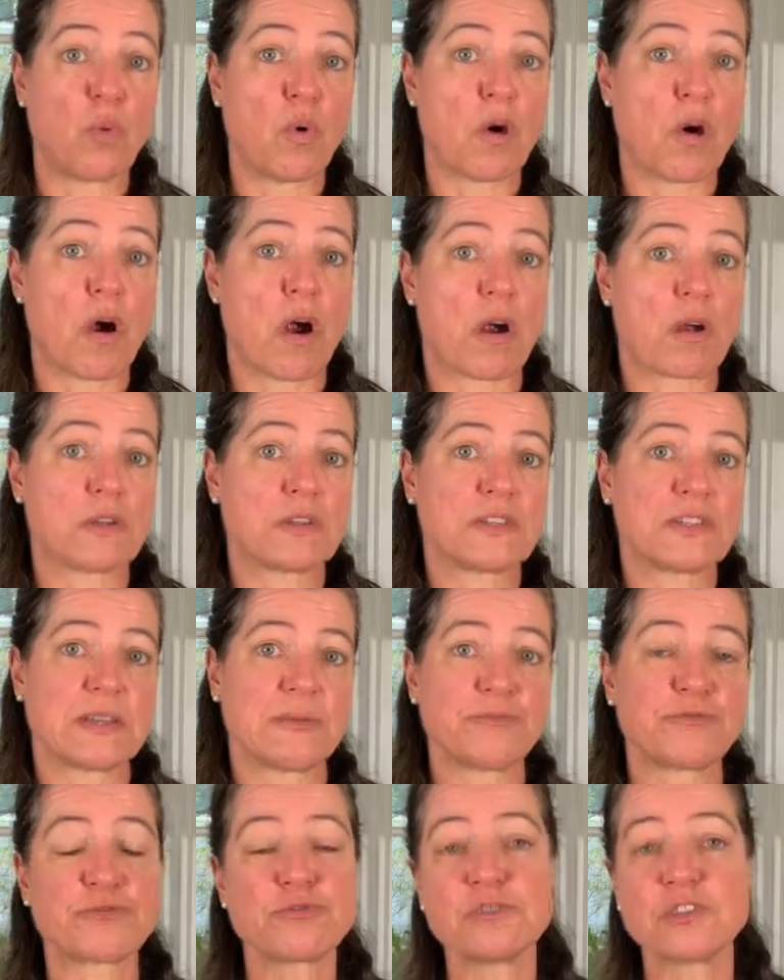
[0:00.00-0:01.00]
or
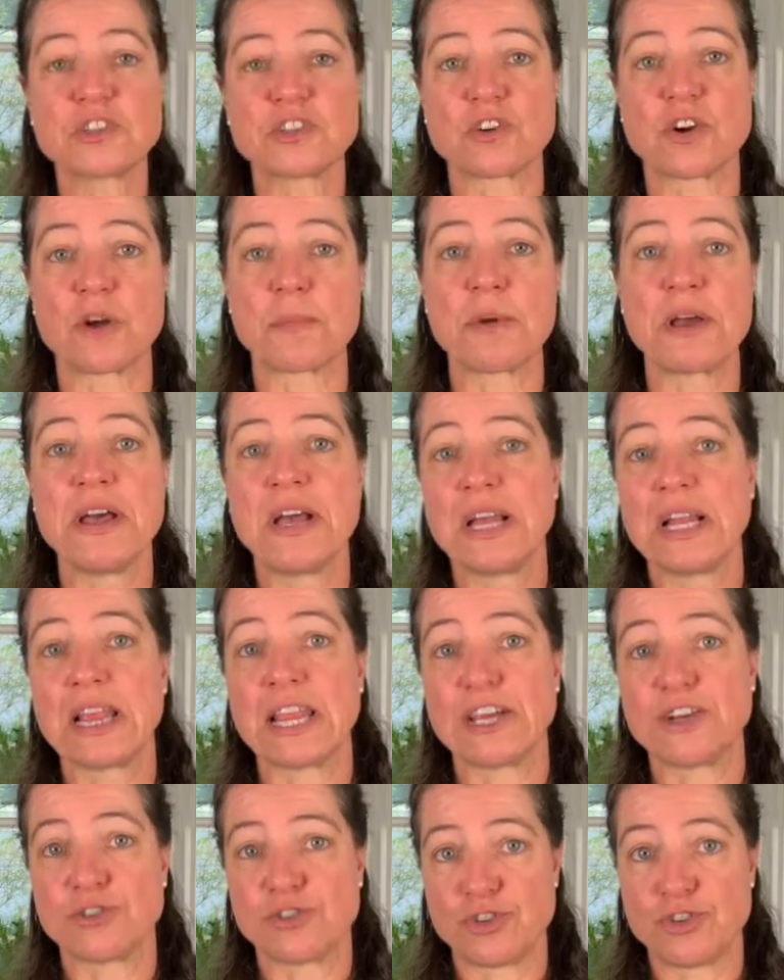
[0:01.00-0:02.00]
some fruit syrup
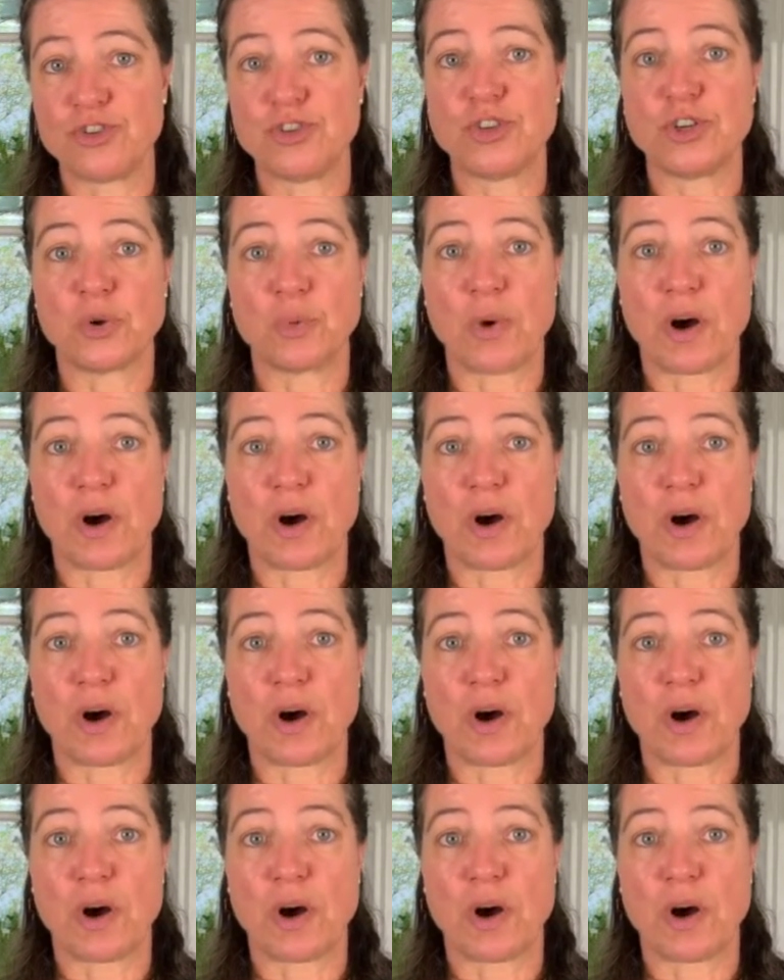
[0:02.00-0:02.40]
later to your